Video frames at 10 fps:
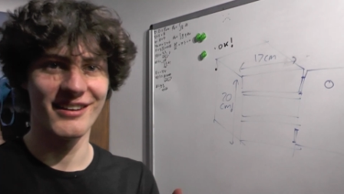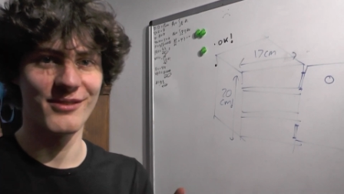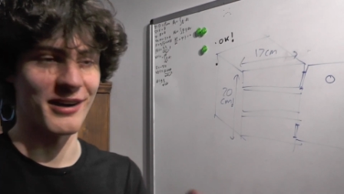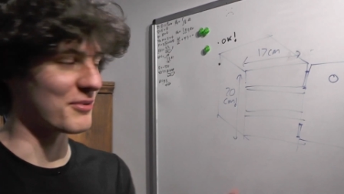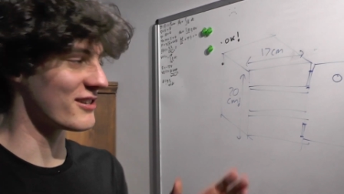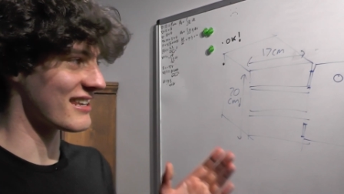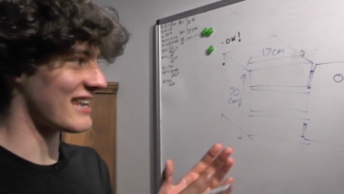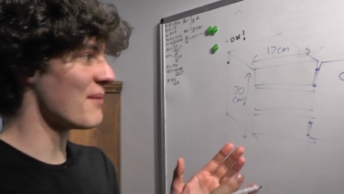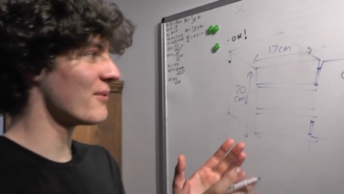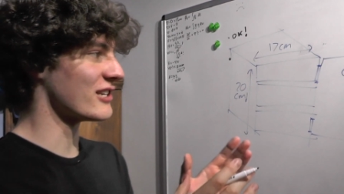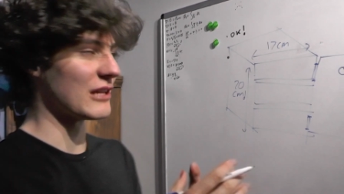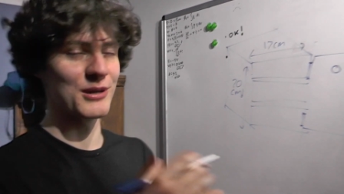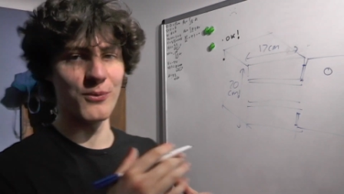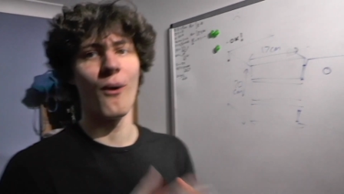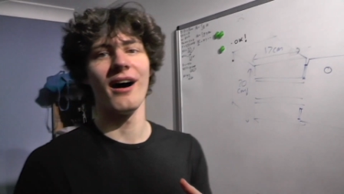Right, because the camera is going to
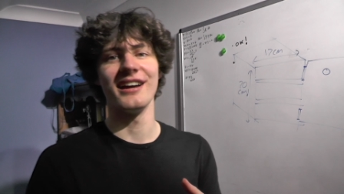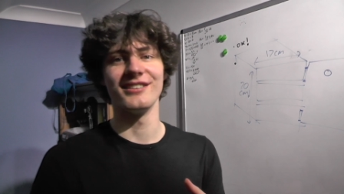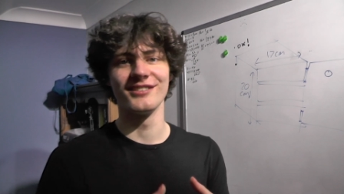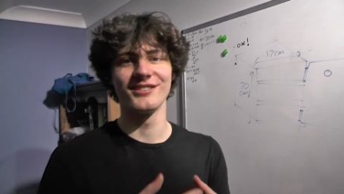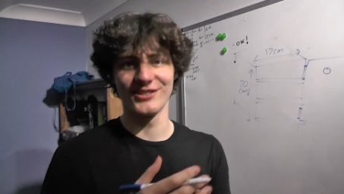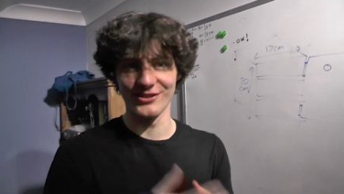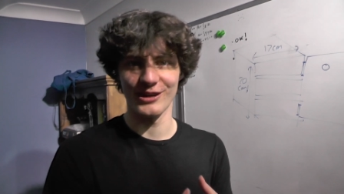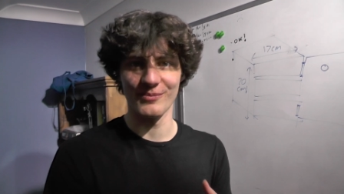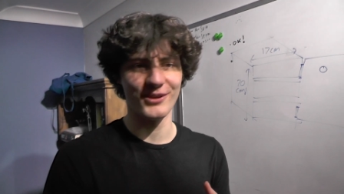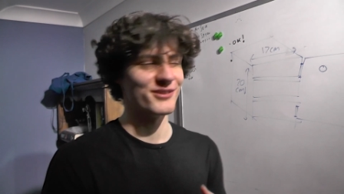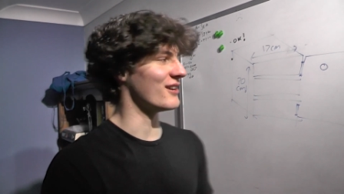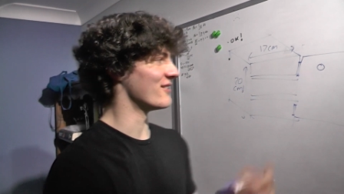be wired to the computer,